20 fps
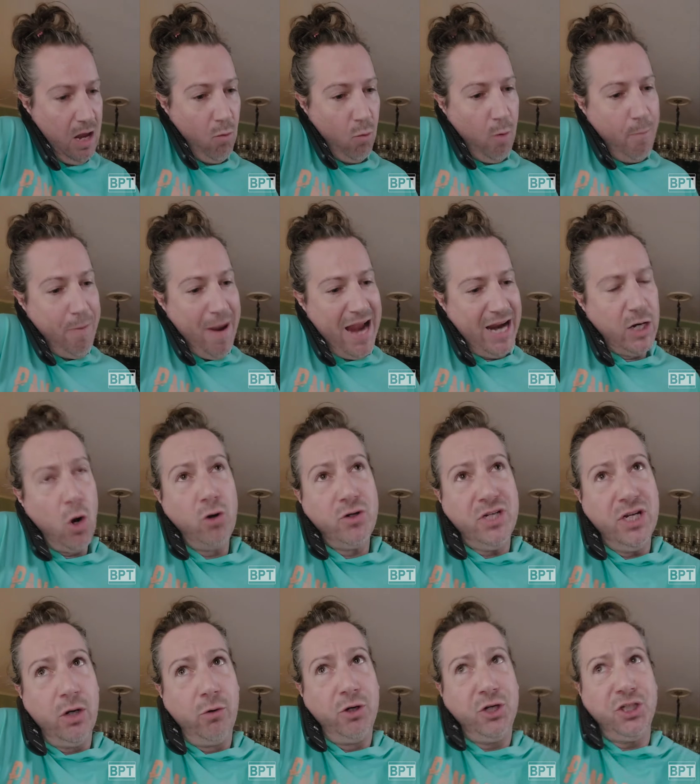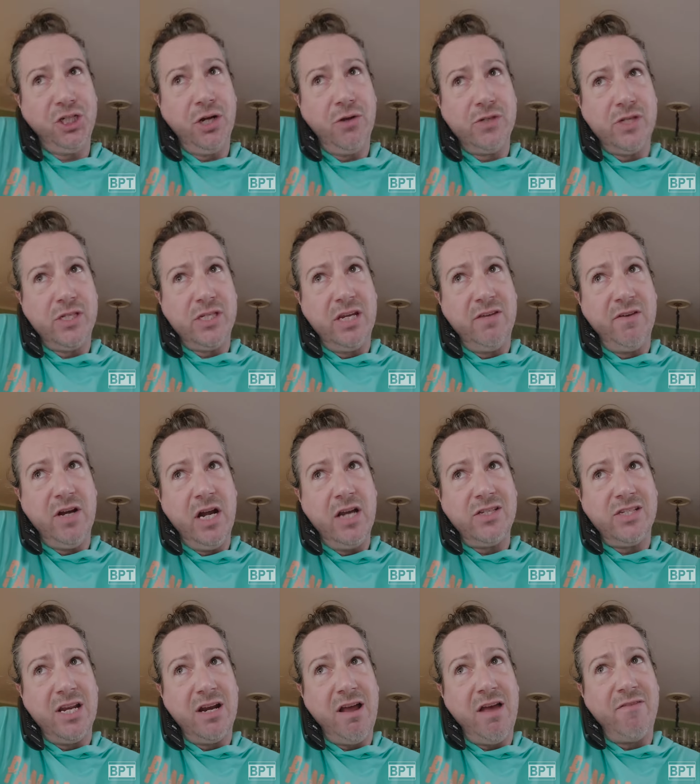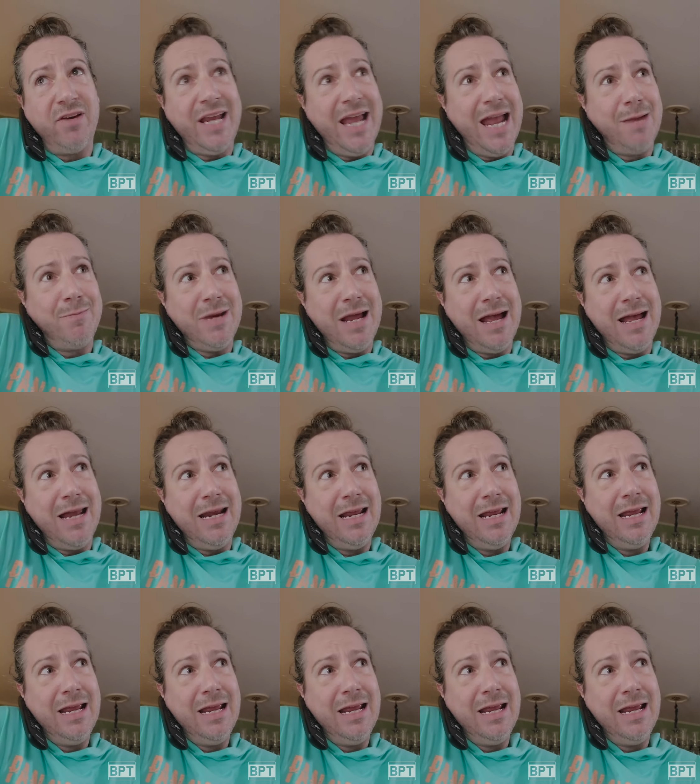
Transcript: we're packing artillery shells this evening instead of having game night.